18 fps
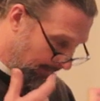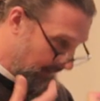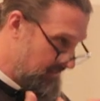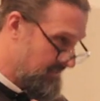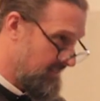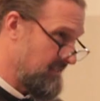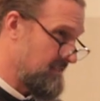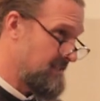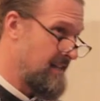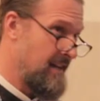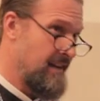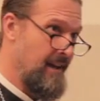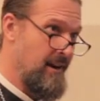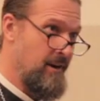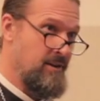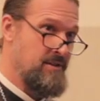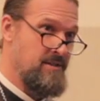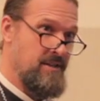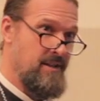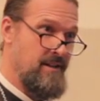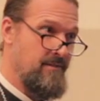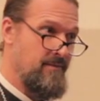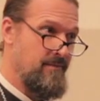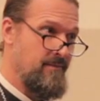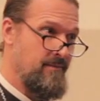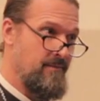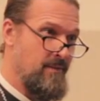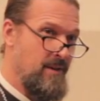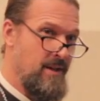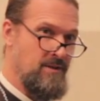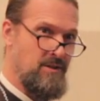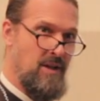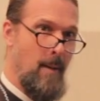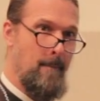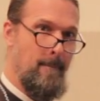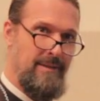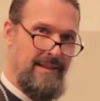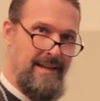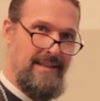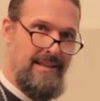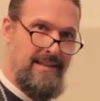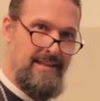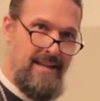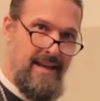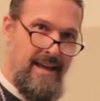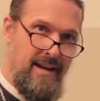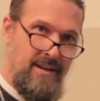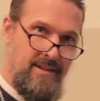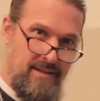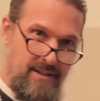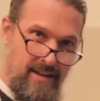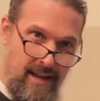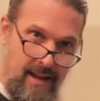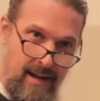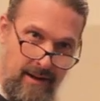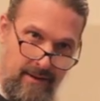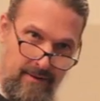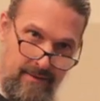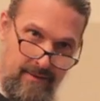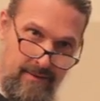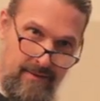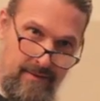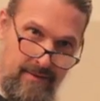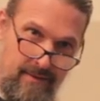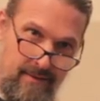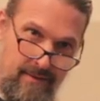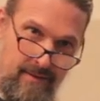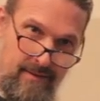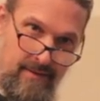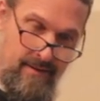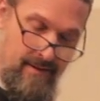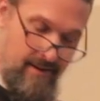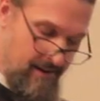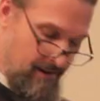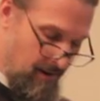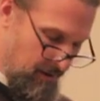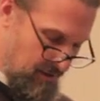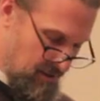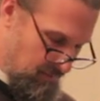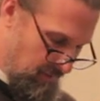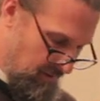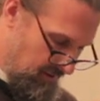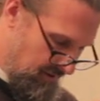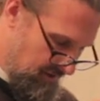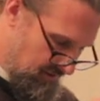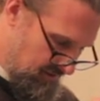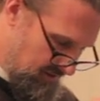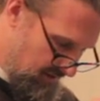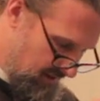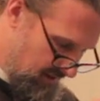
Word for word: since that heresy is completely dead today, in our experience